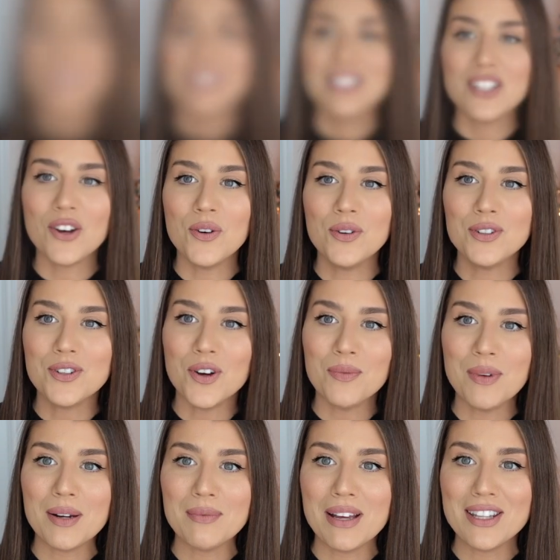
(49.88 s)
So
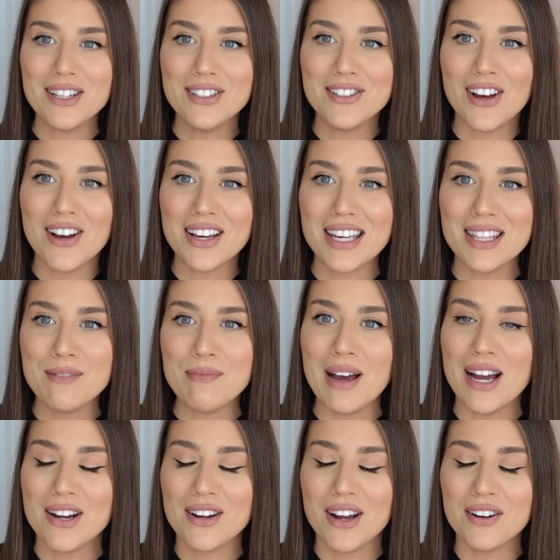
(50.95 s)
don't mind my little dog in the
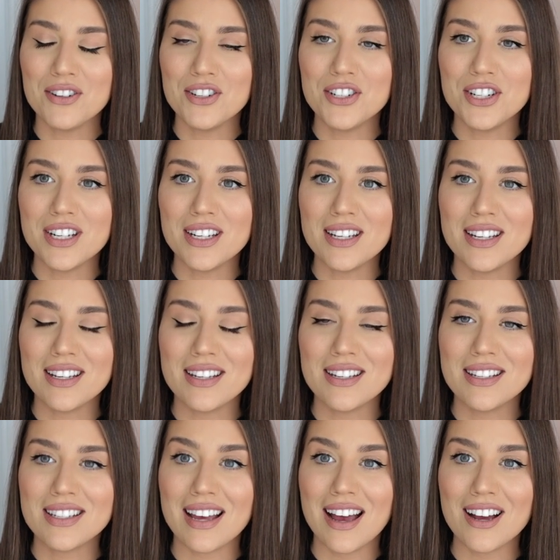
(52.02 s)
background. She
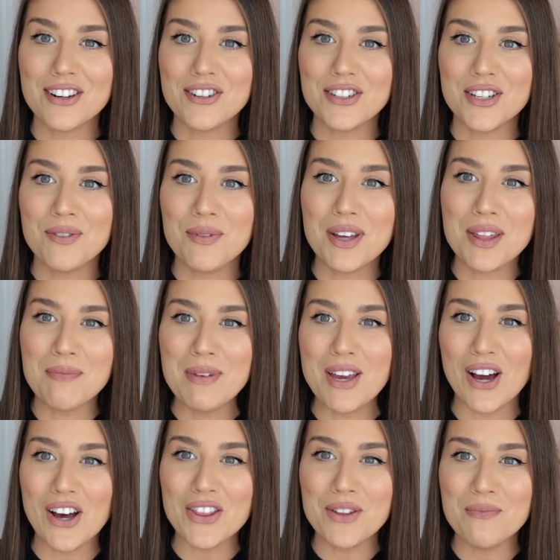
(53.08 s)
is actually with
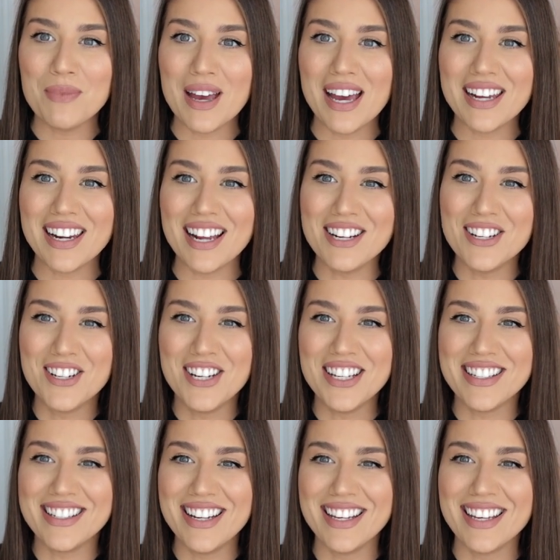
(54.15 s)
me on the bed and
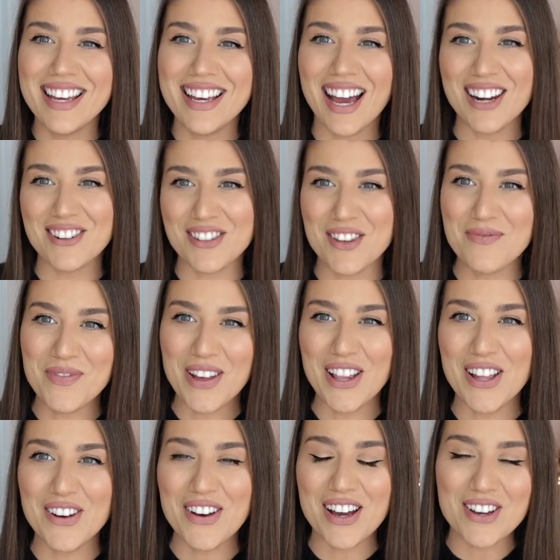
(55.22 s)
she's digging under the
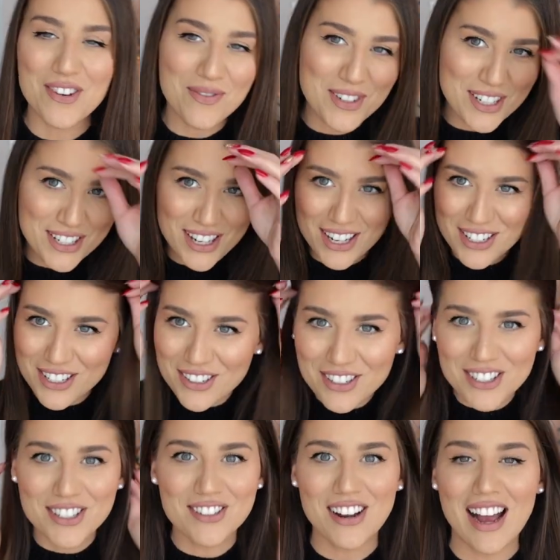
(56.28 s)
pillow. I hope she's not too
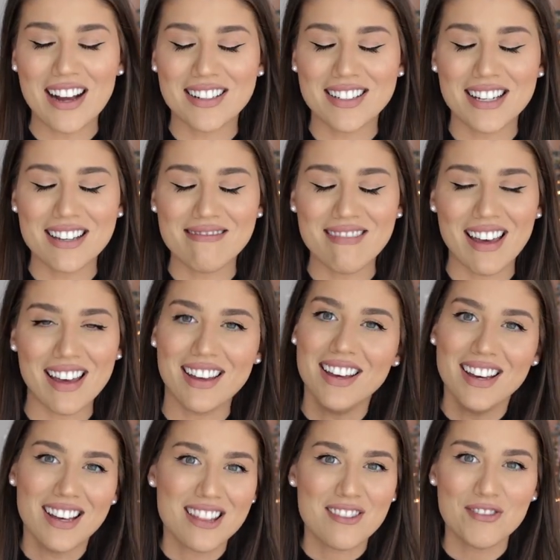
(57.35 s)
distracting, but
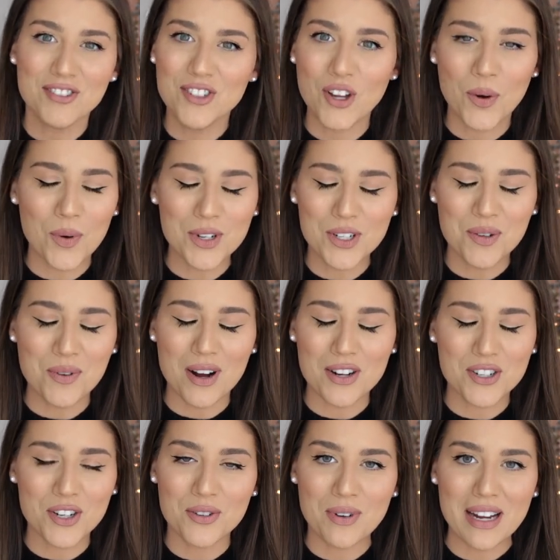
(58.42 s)
there's no one to
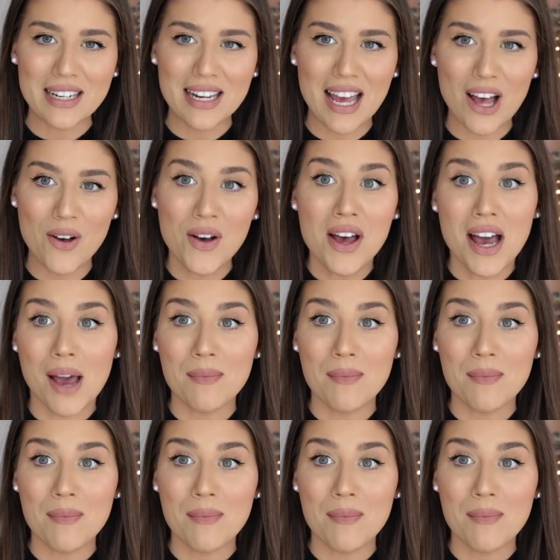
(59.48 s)
watch her right now.